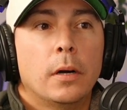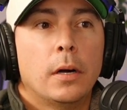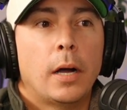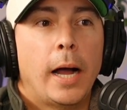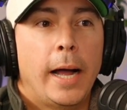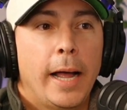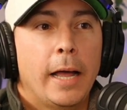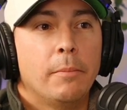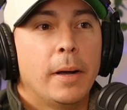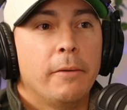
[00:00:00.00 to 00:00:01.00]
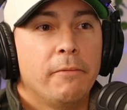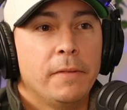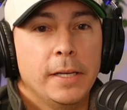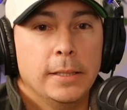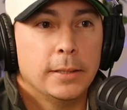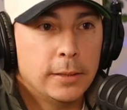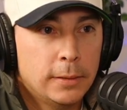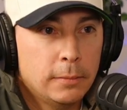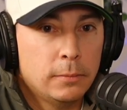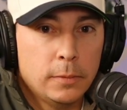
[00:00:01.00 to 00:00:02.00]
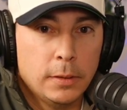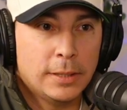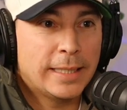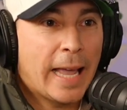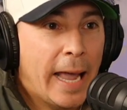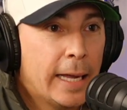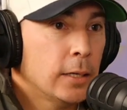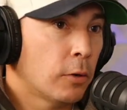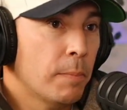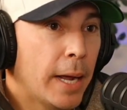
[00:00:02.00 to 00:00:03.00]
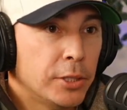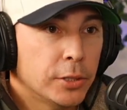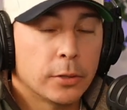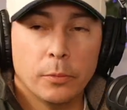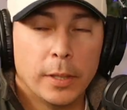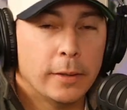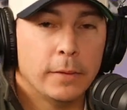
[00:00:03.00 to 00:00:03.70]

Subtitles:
I had my feet scanned or measured or whatever